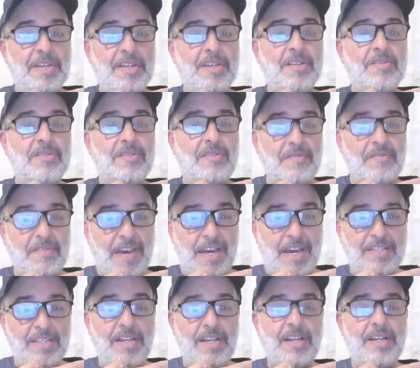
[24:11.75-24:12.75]
The
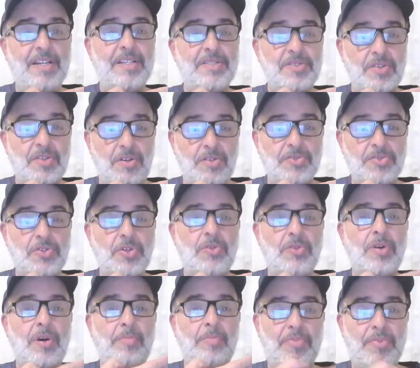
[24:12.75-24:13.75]
Fatiha is
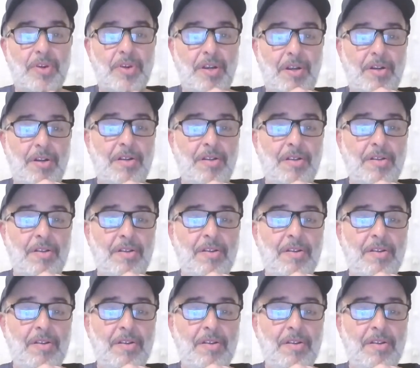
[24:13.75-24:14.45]
also a prayer.